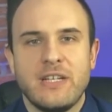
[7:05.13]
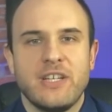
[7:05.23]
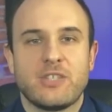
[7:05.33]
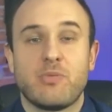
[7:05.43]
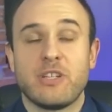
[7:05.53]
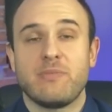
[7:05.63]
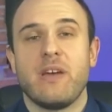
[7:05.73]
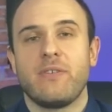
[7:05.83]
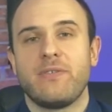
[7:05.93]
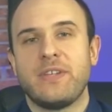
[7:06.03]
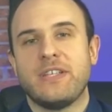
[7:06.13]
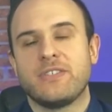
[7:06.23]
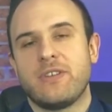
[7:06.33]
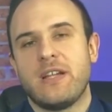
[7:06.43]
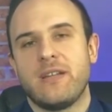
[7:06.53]
express mail fees
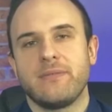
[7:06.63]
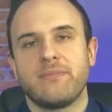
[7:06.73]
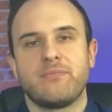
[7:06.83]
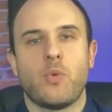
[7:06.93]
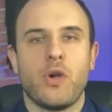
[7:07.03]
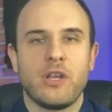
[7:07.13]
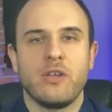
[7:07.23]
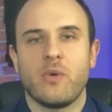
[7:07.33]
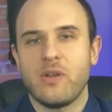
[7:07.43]
around $20,